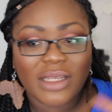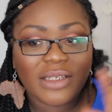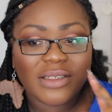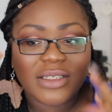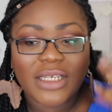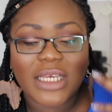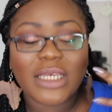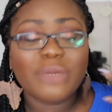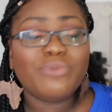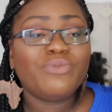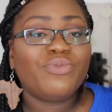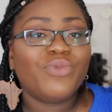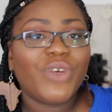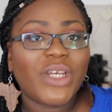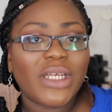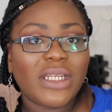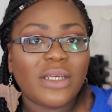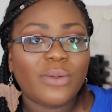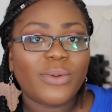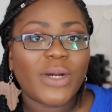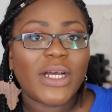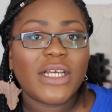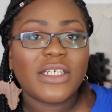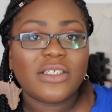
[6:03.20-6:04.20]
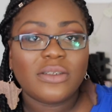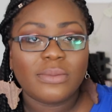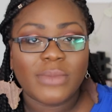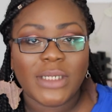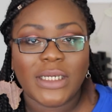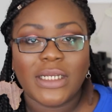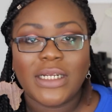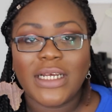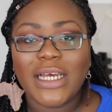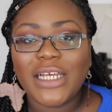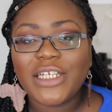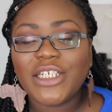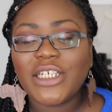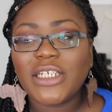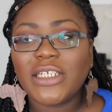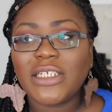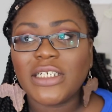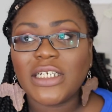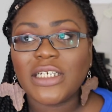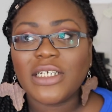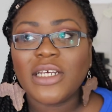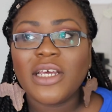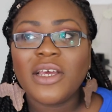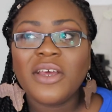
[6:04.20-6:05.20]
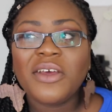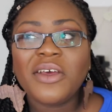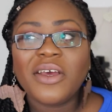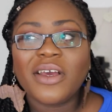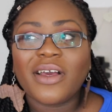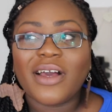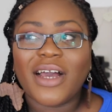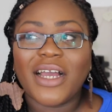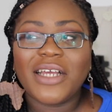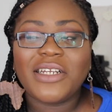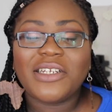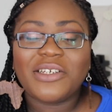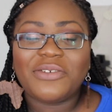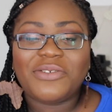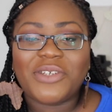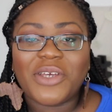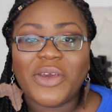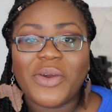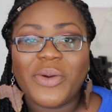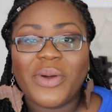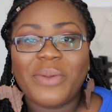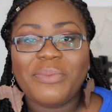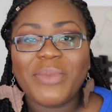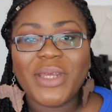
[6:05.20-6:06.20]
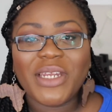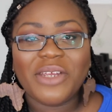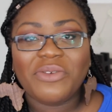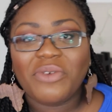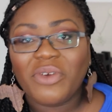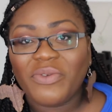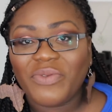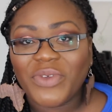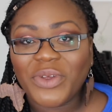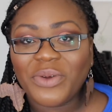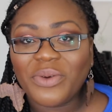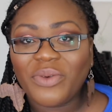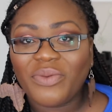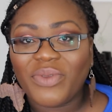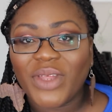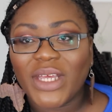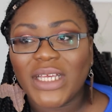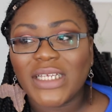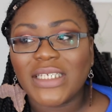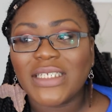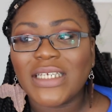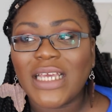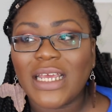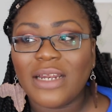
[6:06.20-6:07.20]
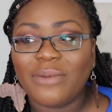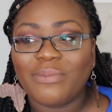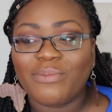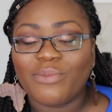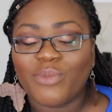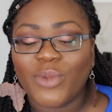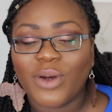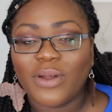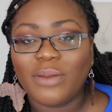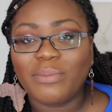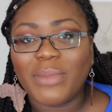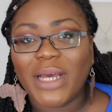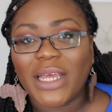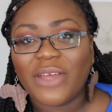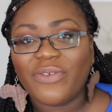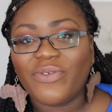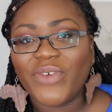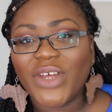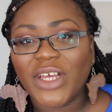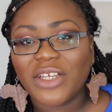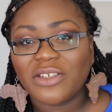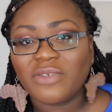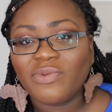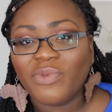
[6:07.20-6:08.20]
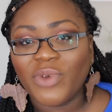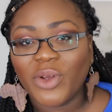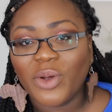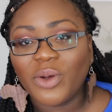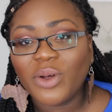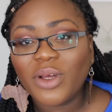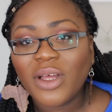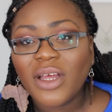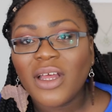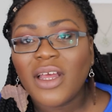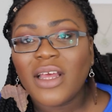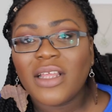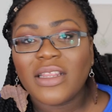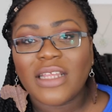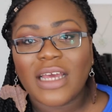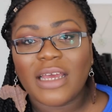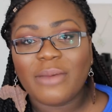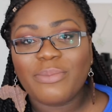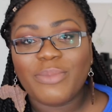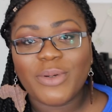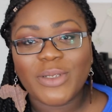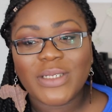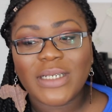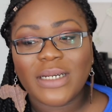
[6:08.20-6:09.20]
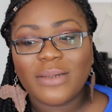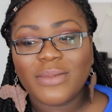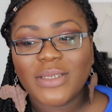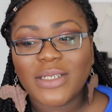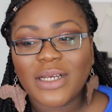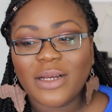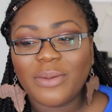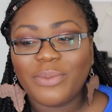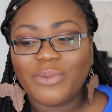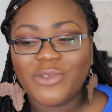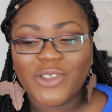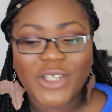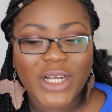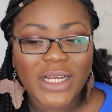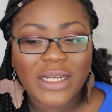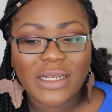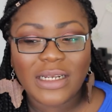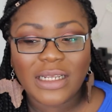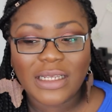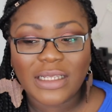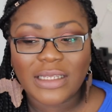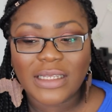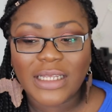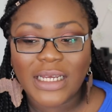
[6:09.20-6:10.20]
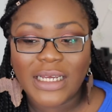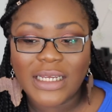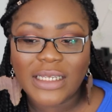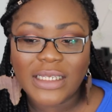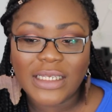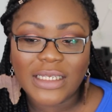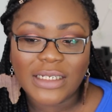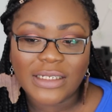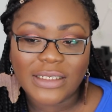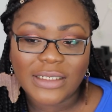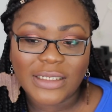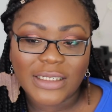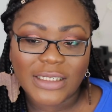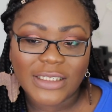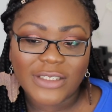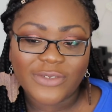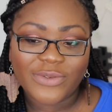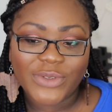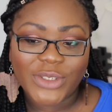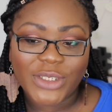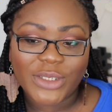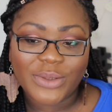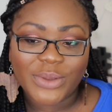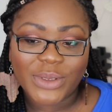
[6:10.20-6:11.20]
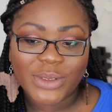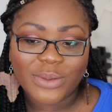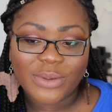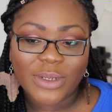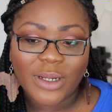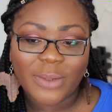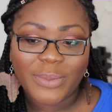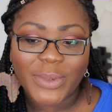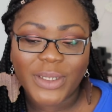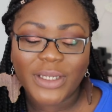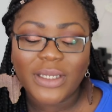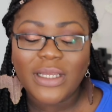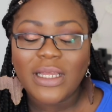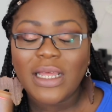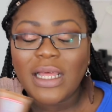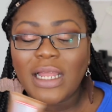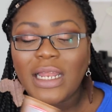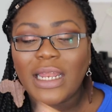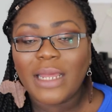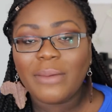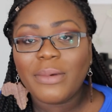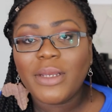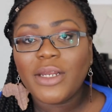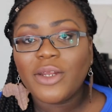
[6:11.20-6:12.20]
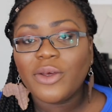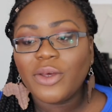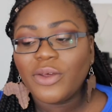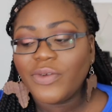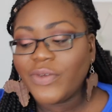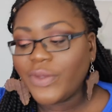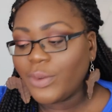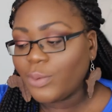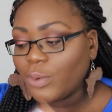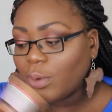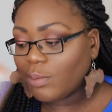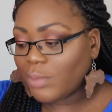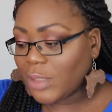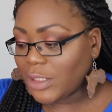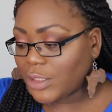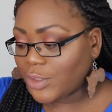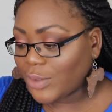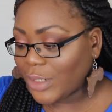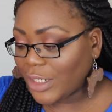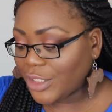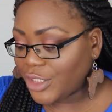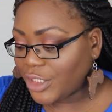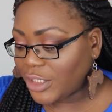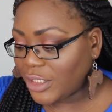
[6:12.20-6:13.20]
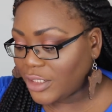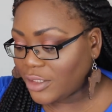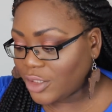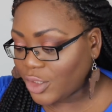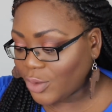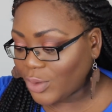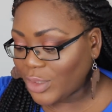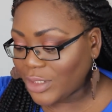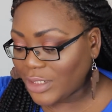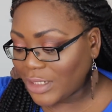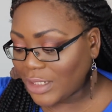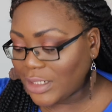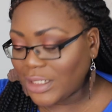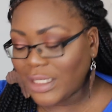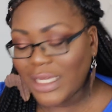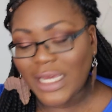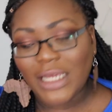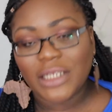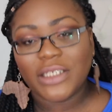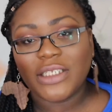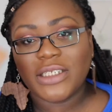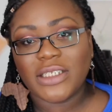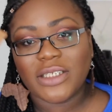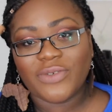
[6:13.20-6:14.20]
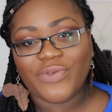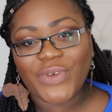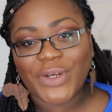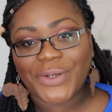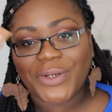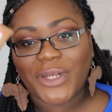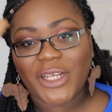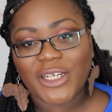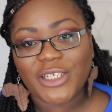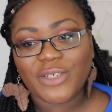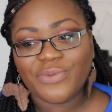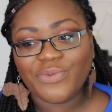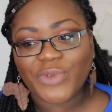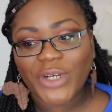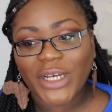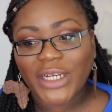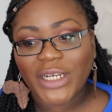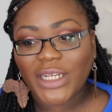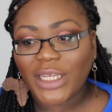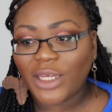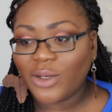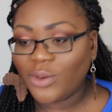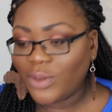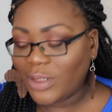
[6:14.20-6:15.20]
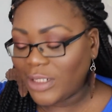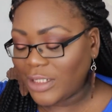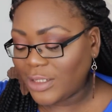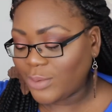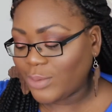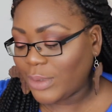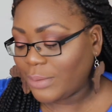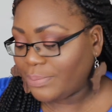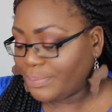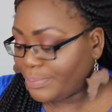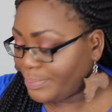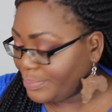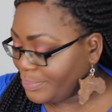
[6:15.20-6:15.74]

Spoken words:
it really works for me. And I actually did kind of do a mini review of this in my first vlog that I put up, so I'll try and link that in this for you as well. But let me know if you want me to actually do a dedicated foundation Friday on this one.